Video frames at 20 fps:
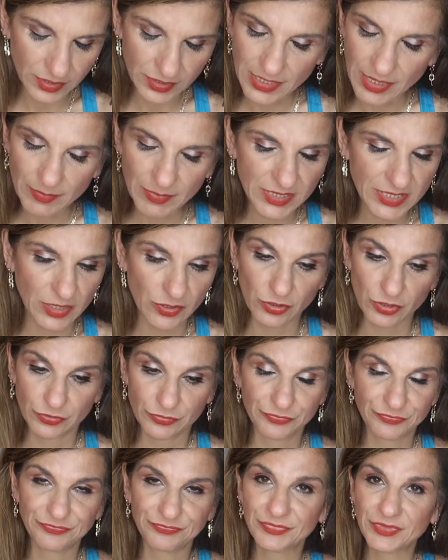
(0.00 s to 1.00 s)
let me tell you.
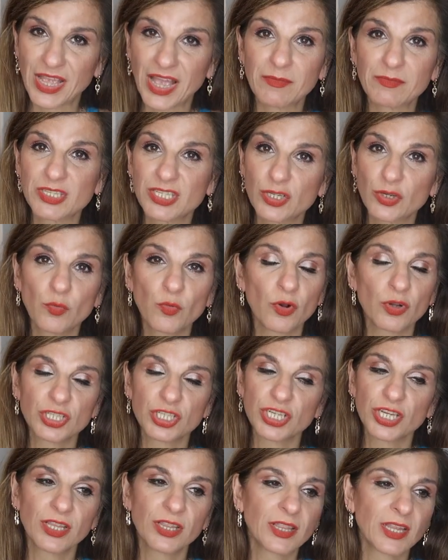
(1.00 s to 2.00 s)
I'm still
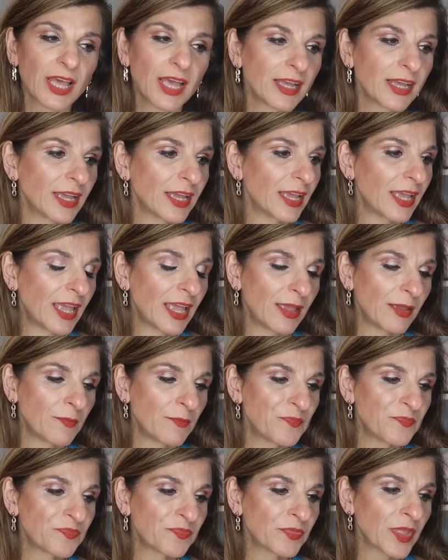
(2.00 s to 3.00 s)
watching that
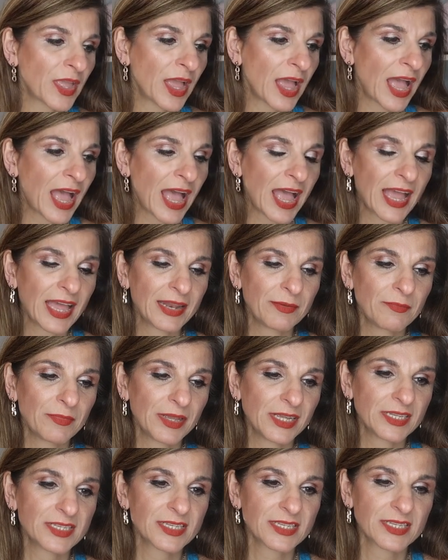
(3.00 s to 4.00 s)

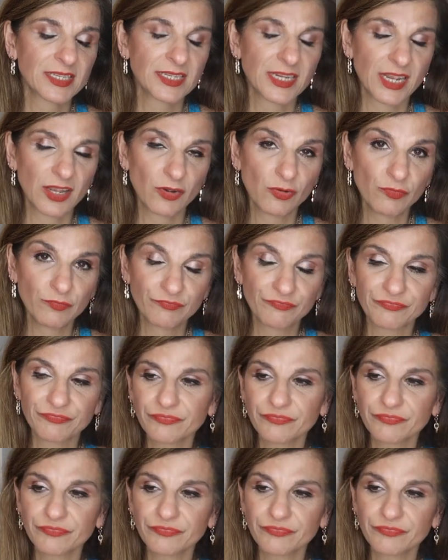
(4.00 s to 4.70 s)
Handmaid's Tale.